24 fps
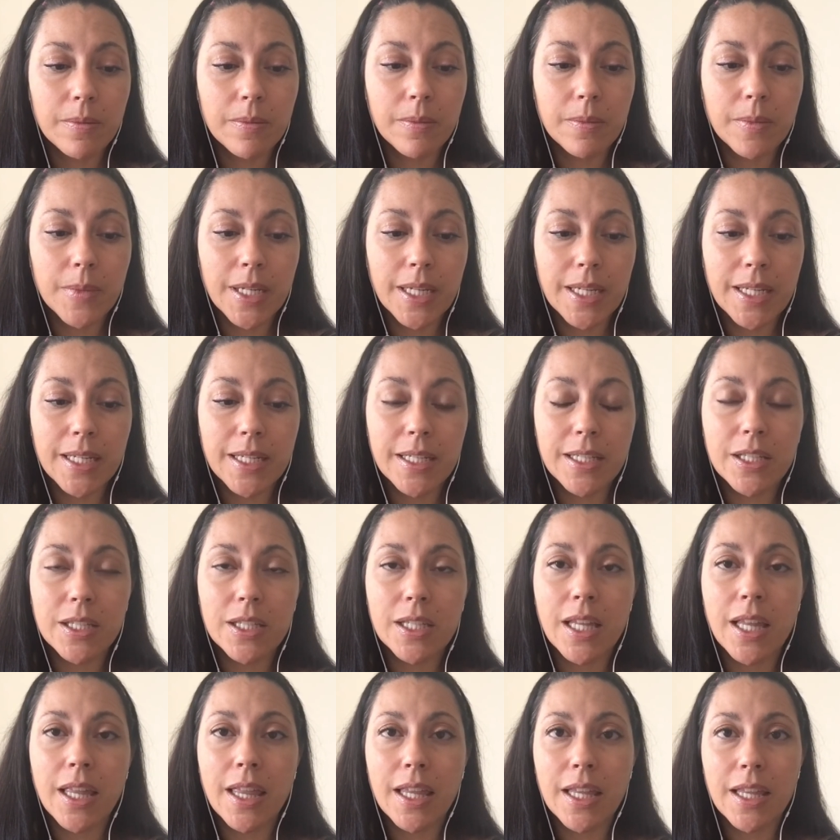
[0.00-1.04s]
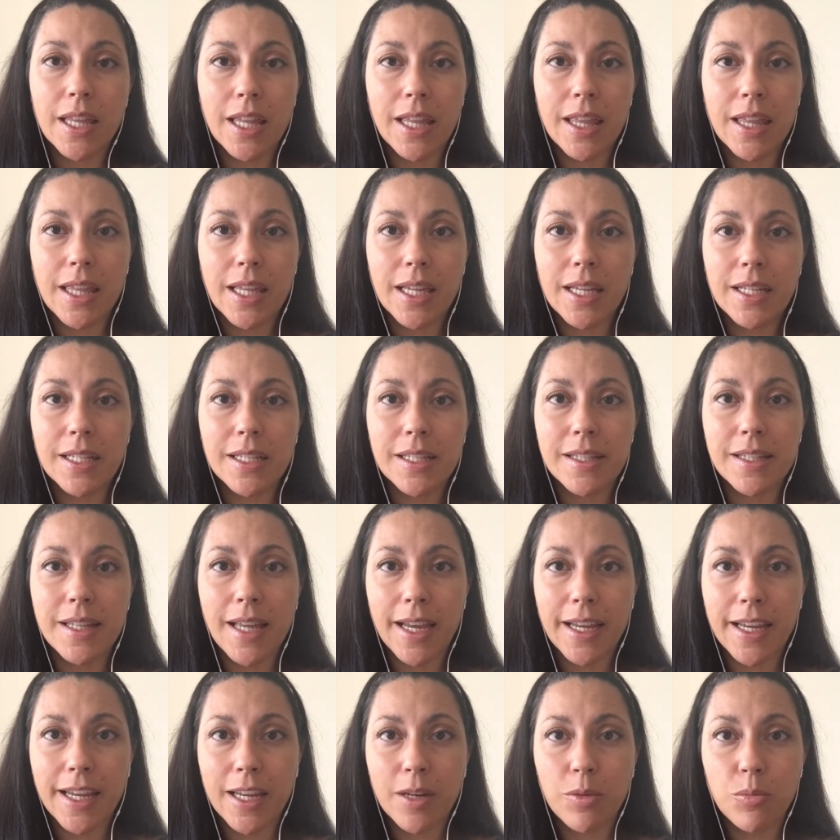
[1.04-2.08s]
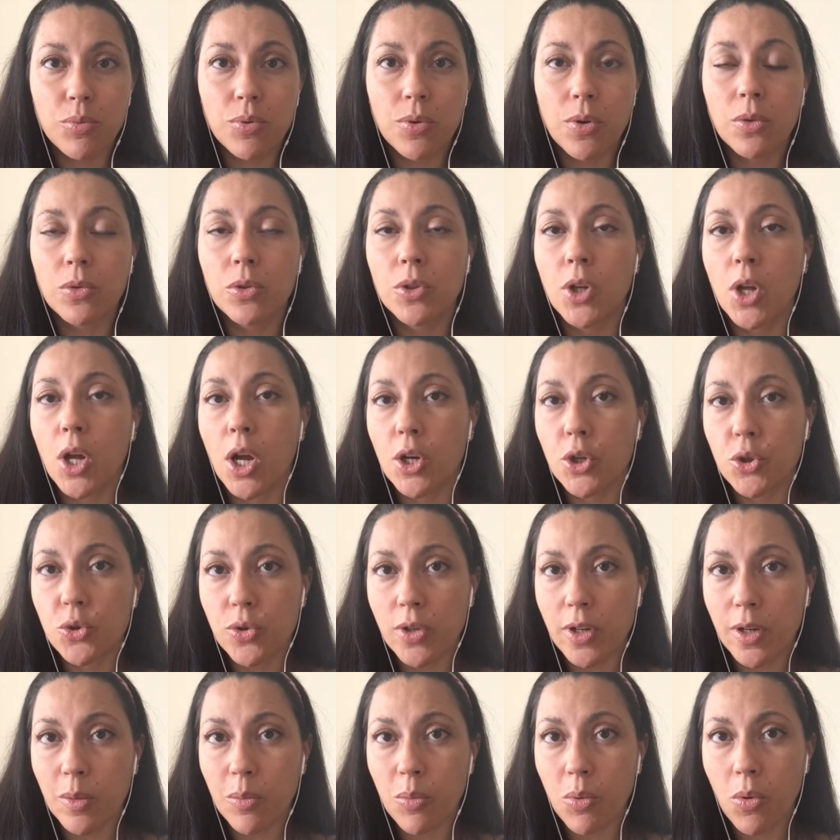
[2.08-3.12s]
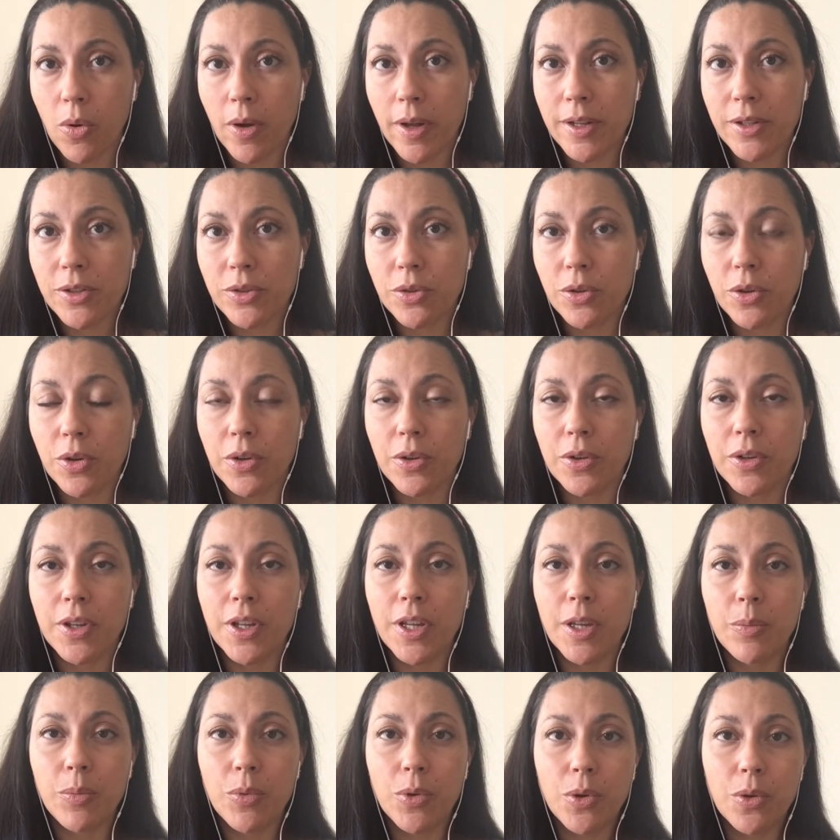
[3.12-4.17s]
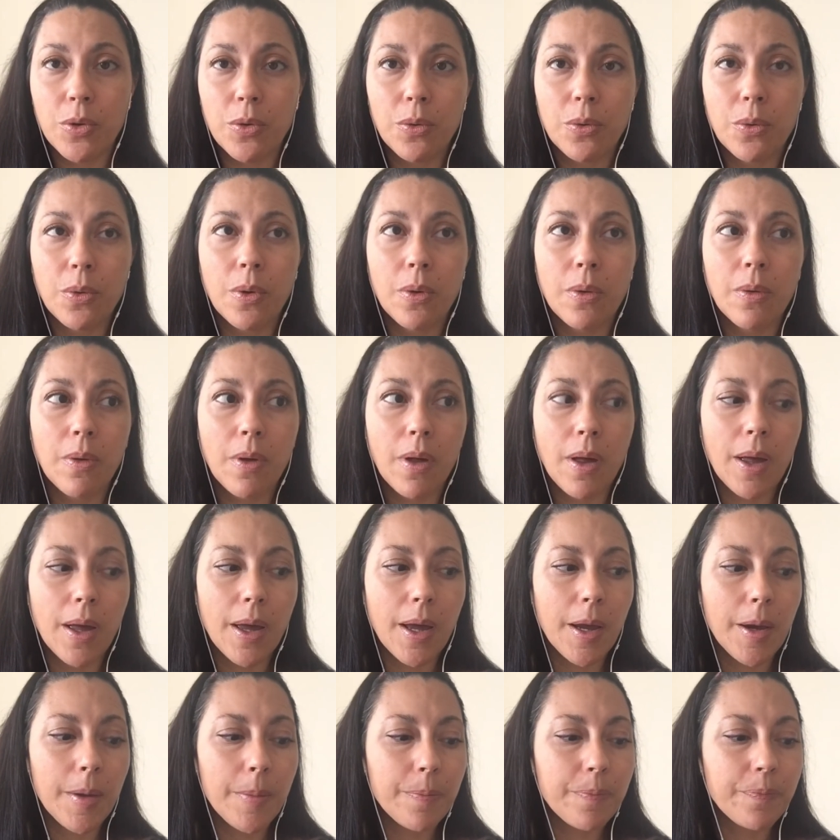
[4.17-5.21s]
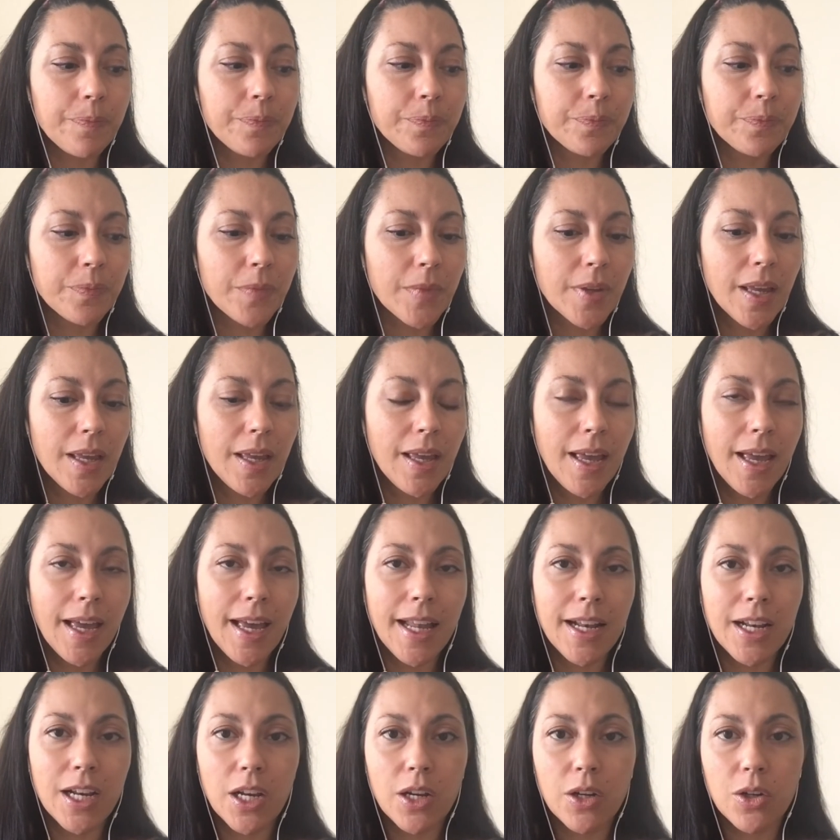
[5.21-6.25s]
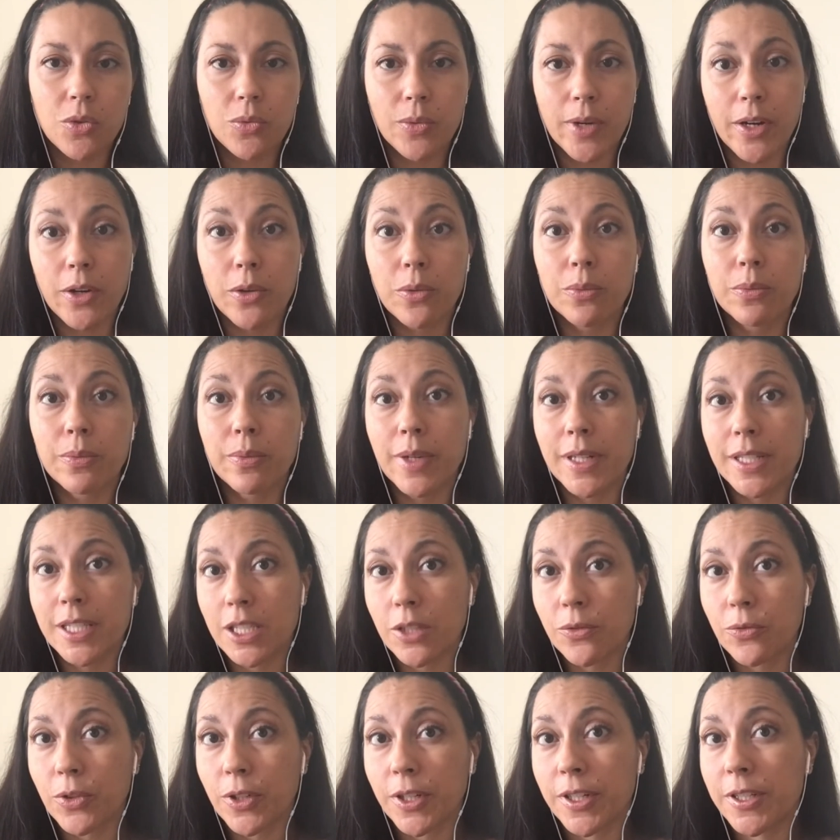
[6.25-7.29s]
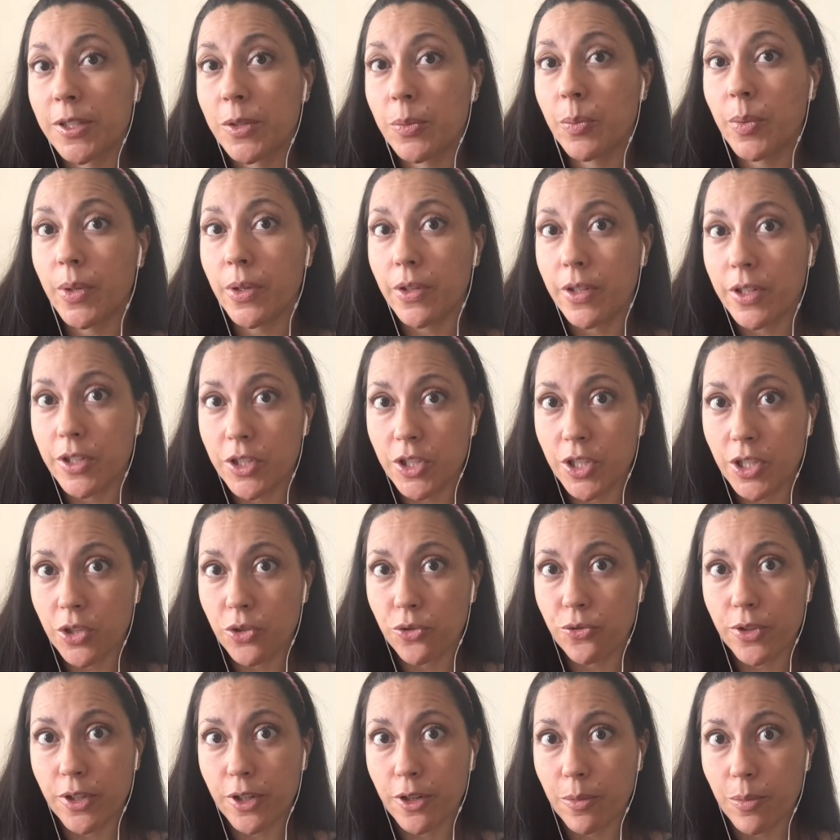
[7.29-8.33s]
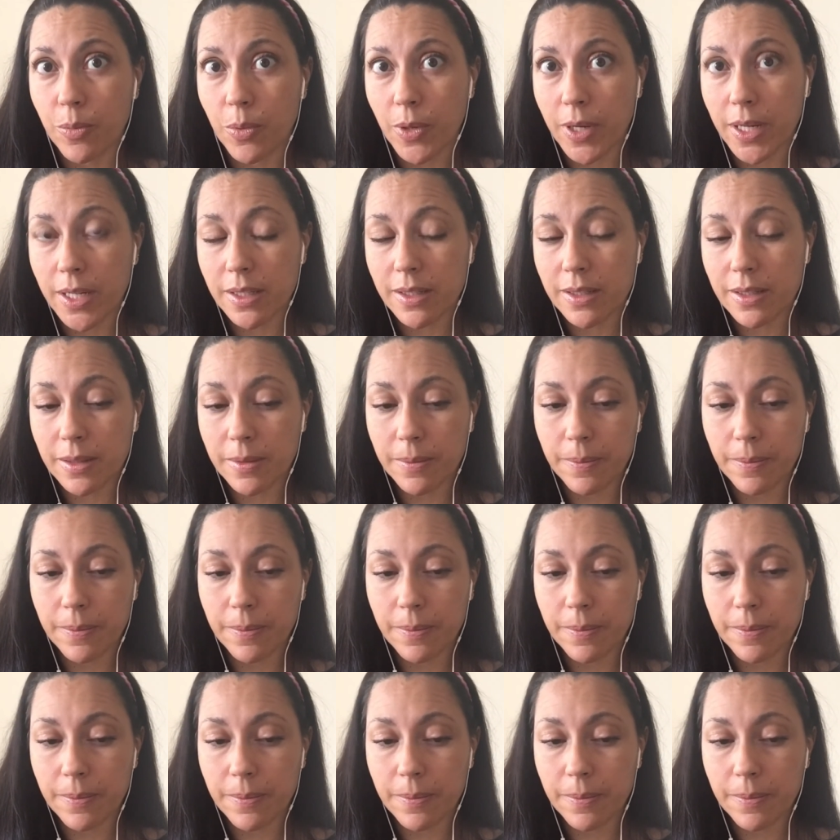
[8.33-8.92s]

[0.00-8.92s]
is the things that can prolong trigger points or keep you at a greater risk for experiencing trigger points.